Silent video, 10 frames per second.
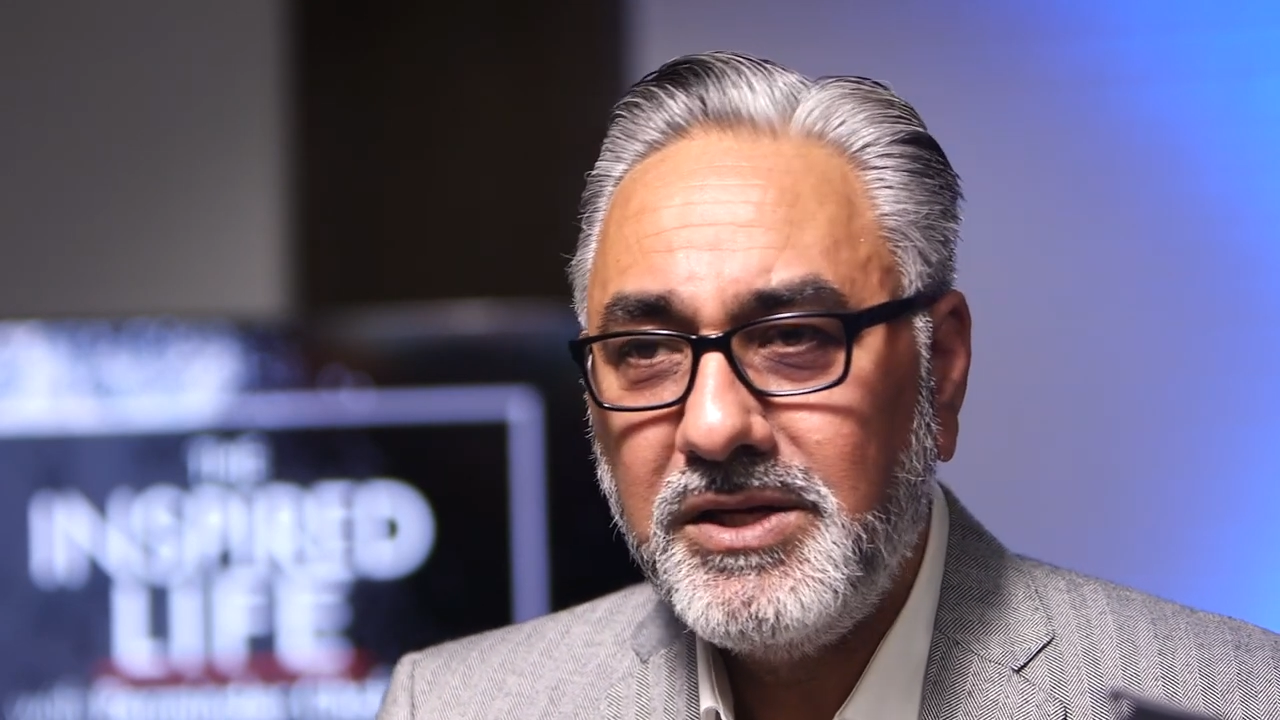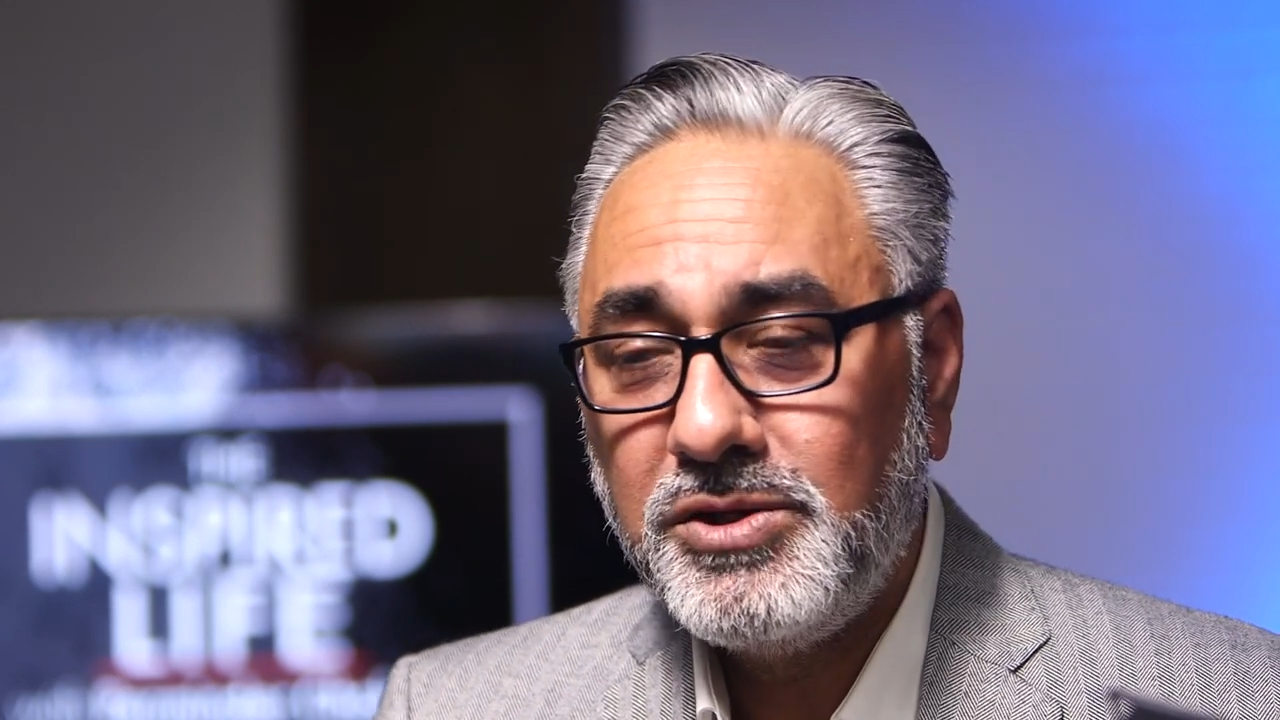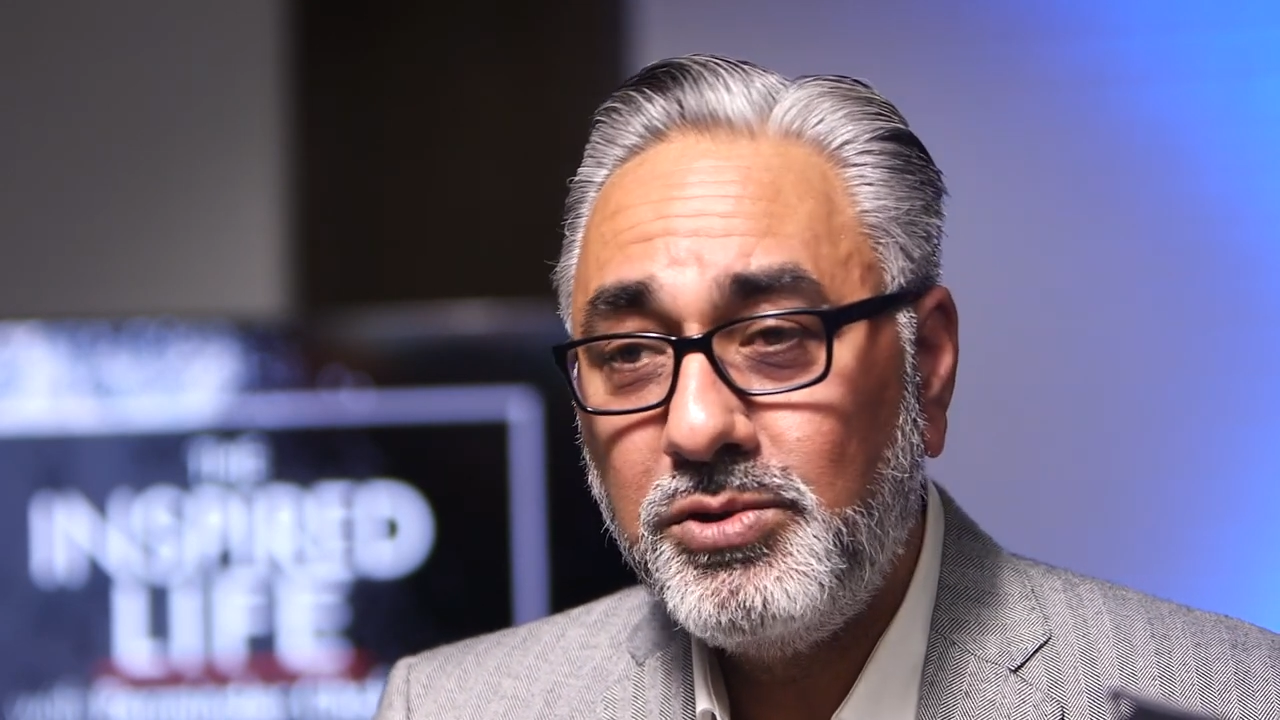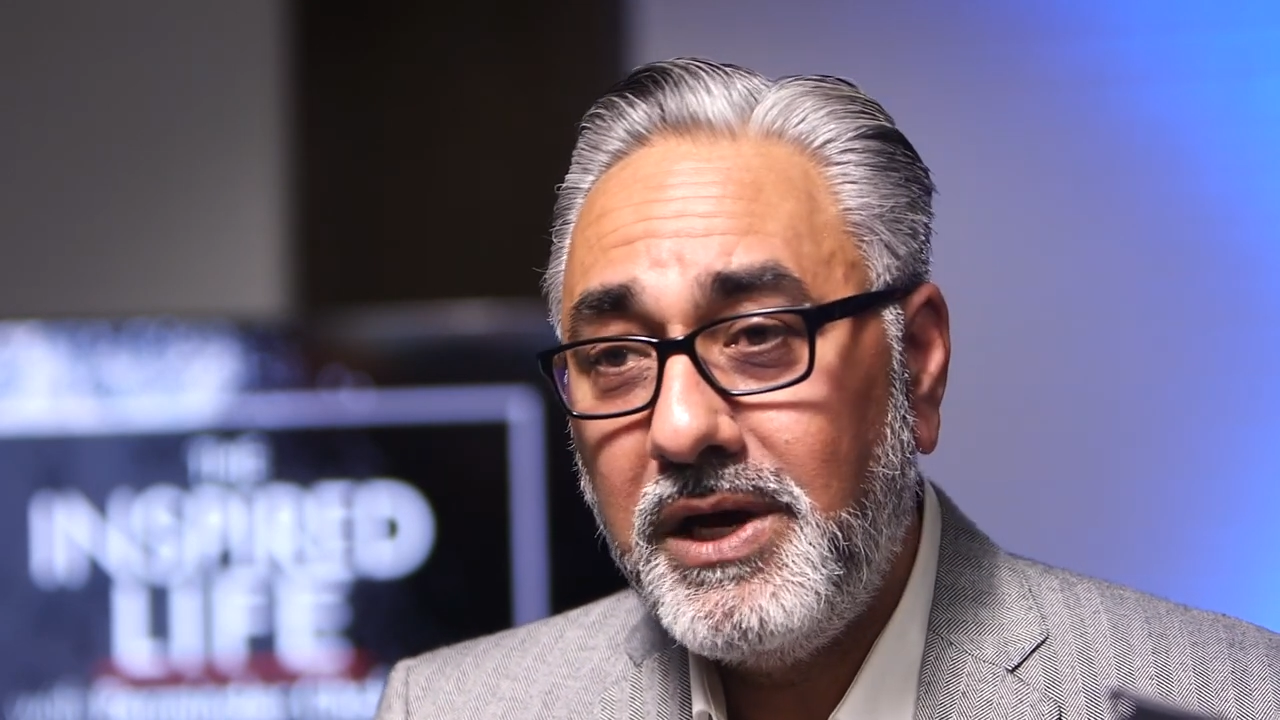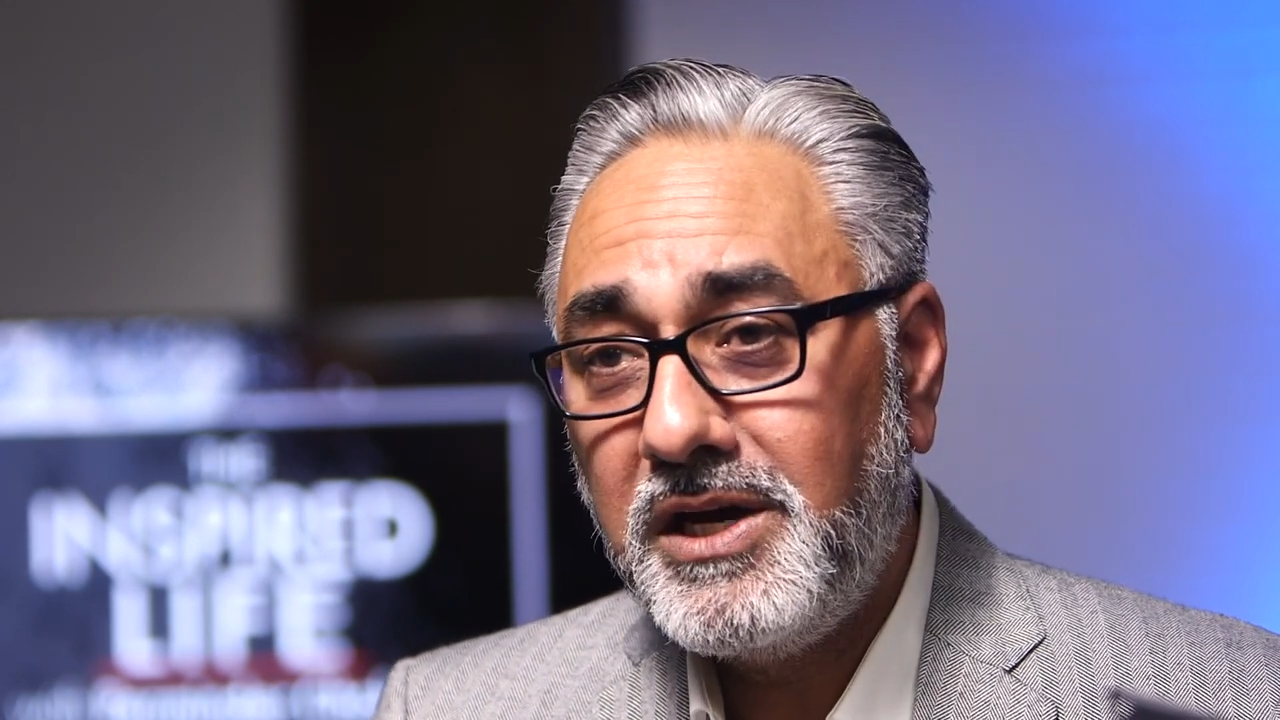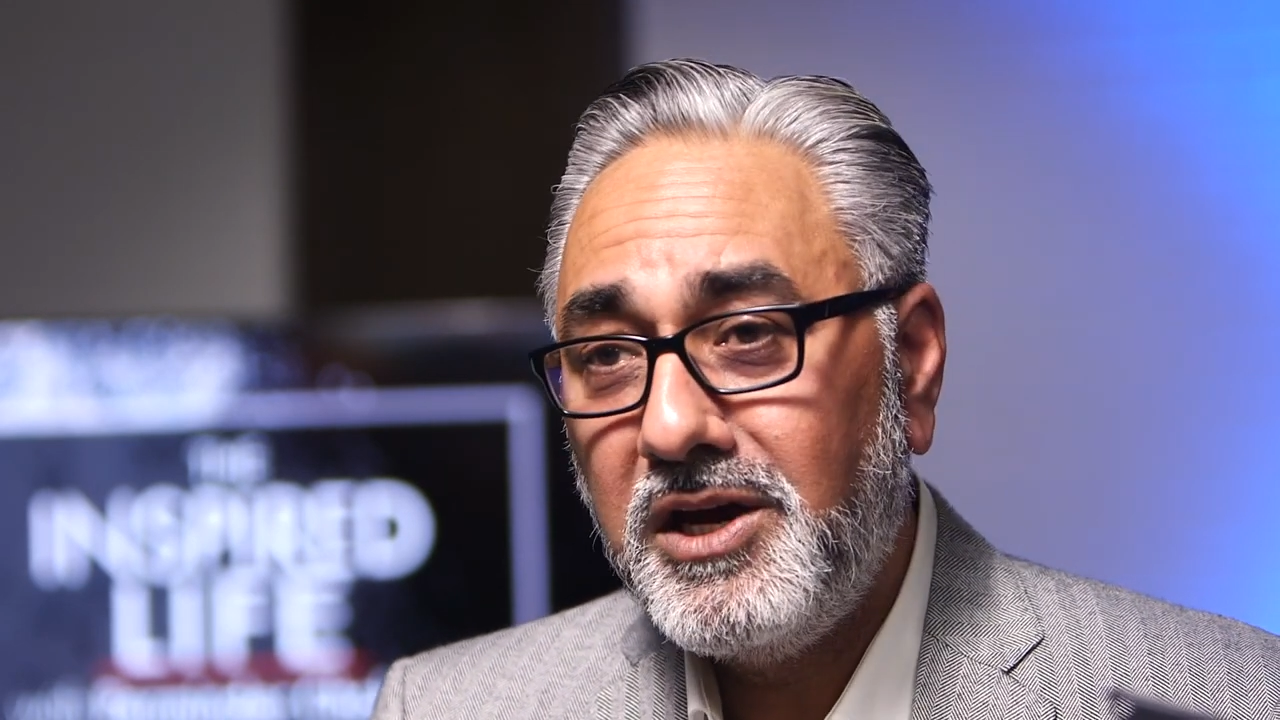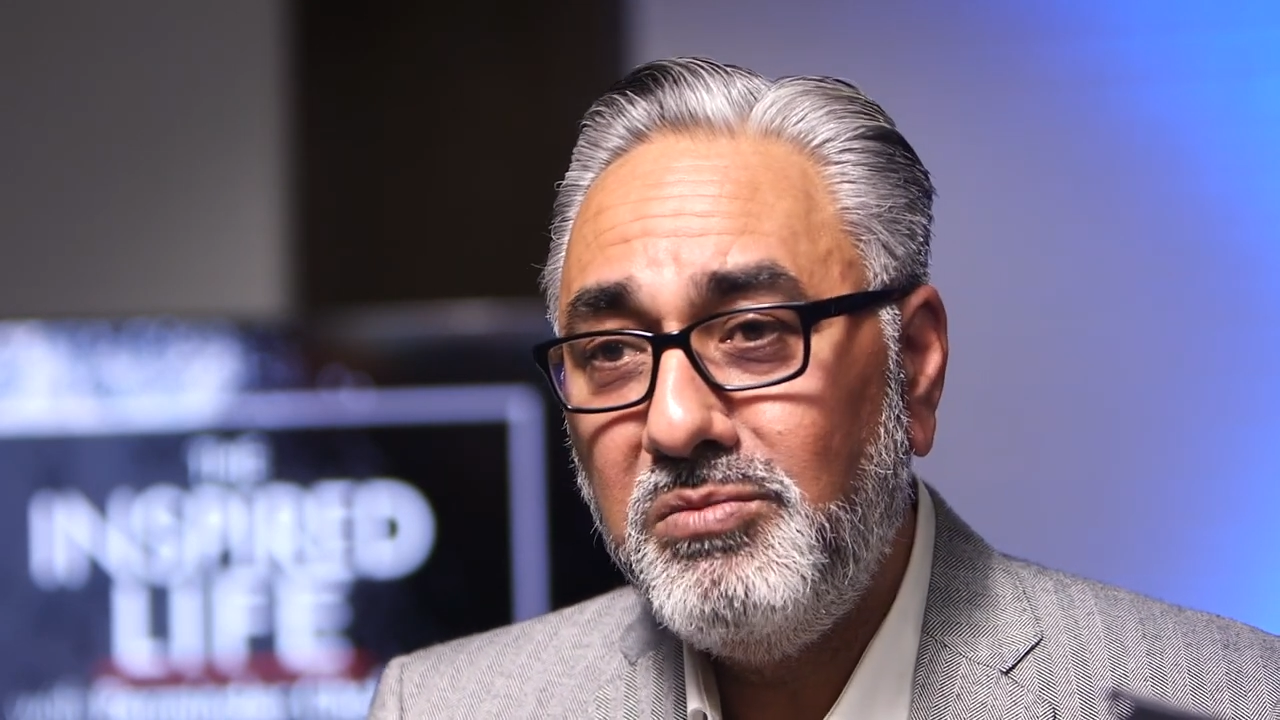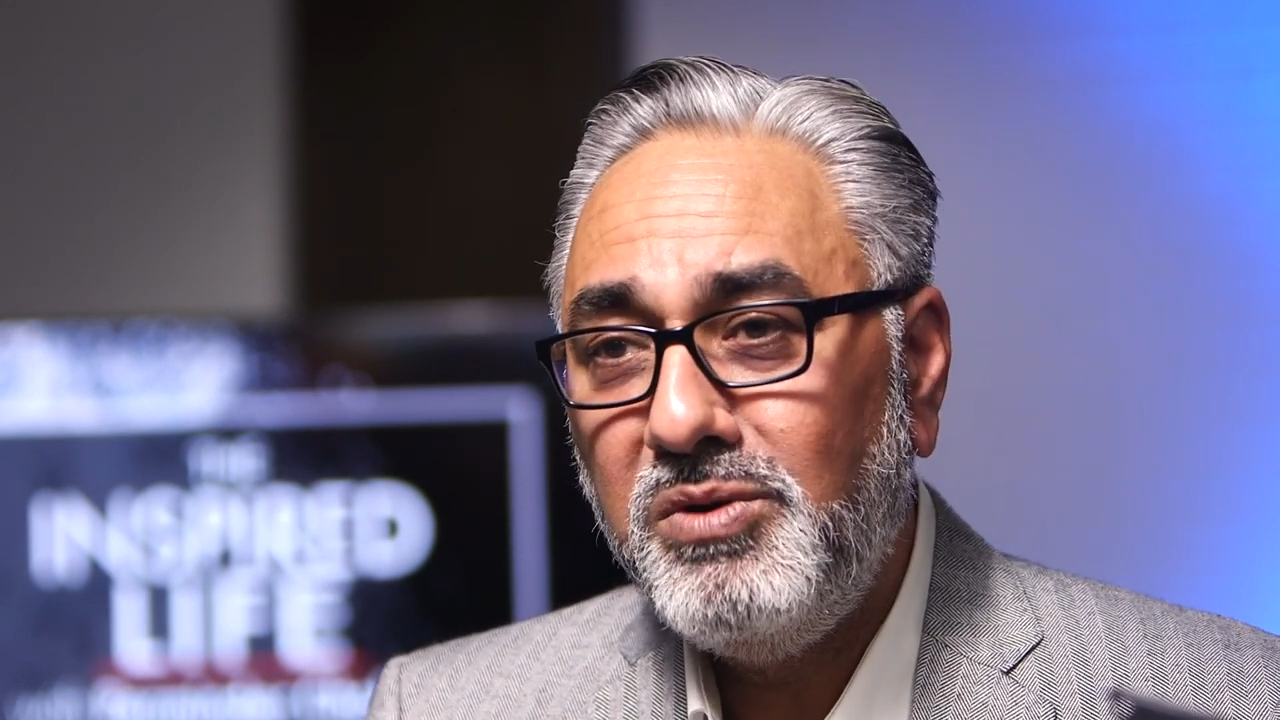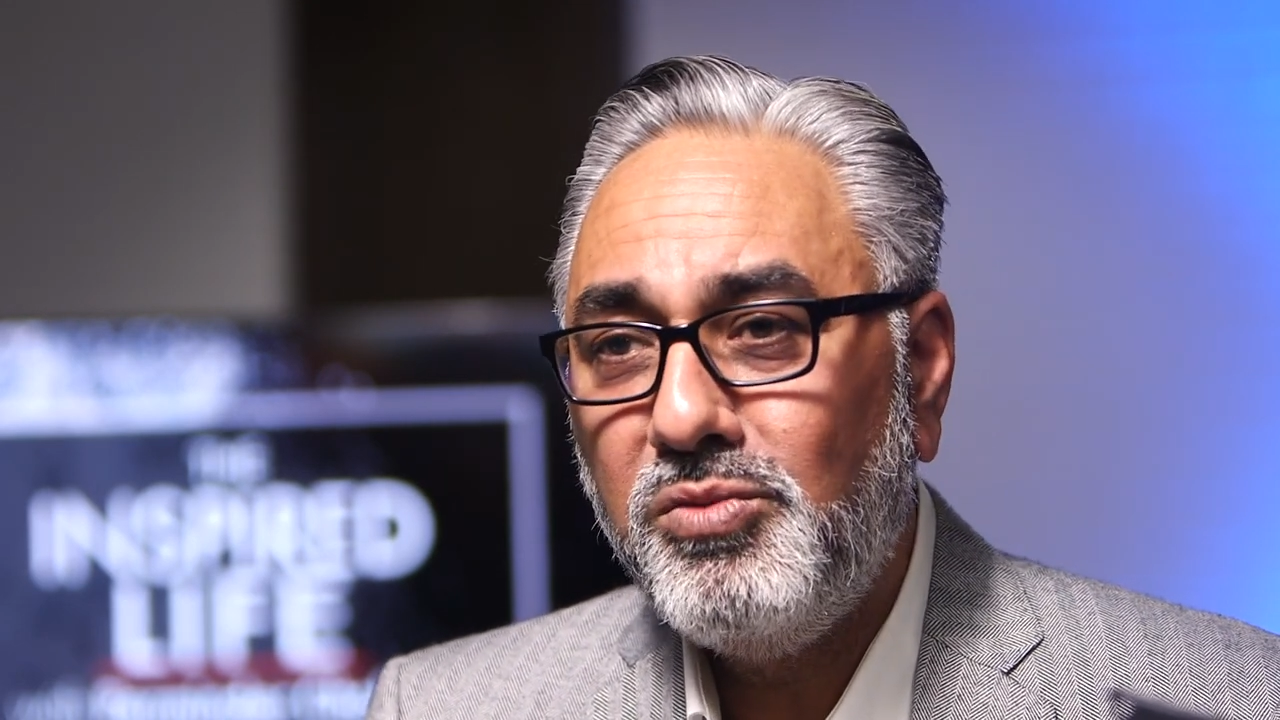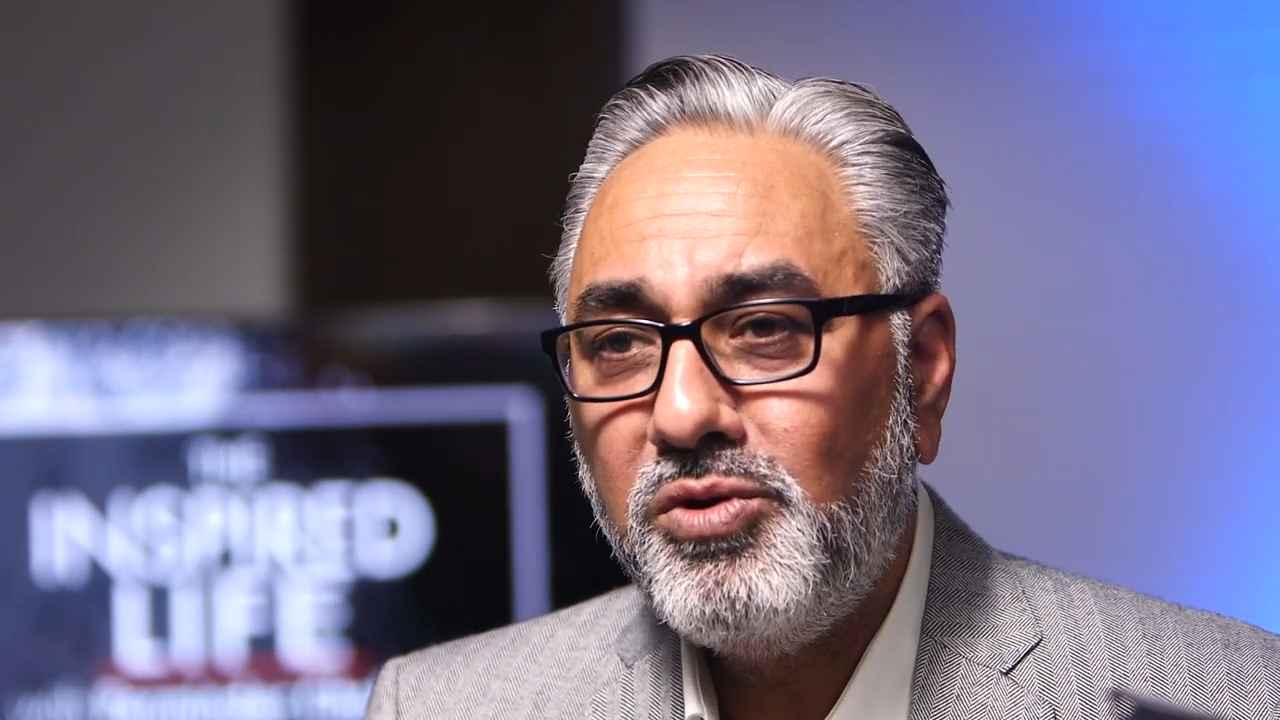so I
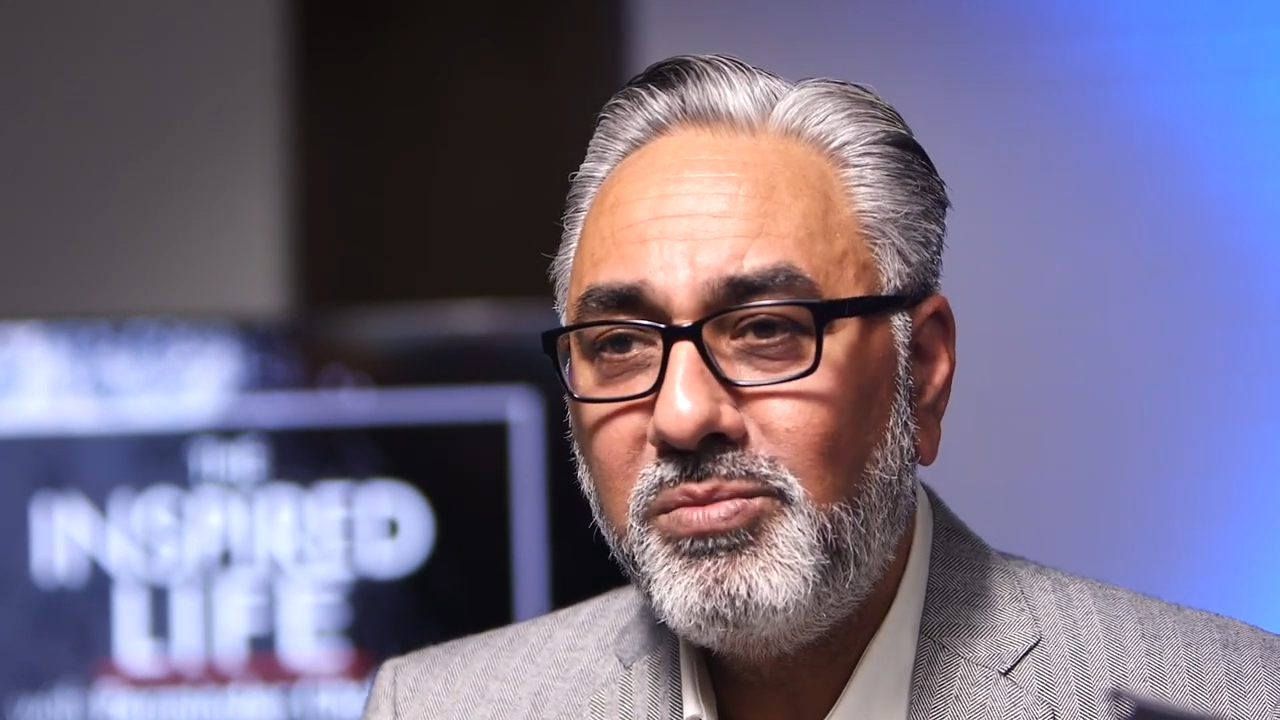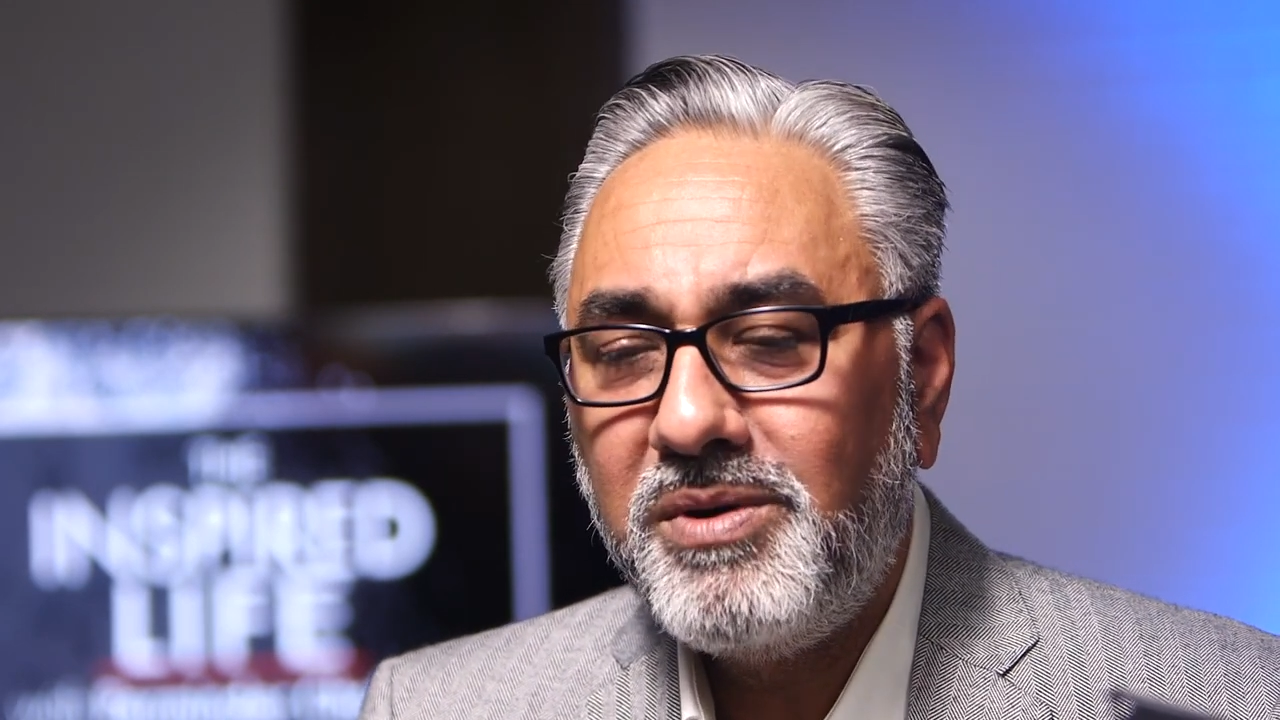can be more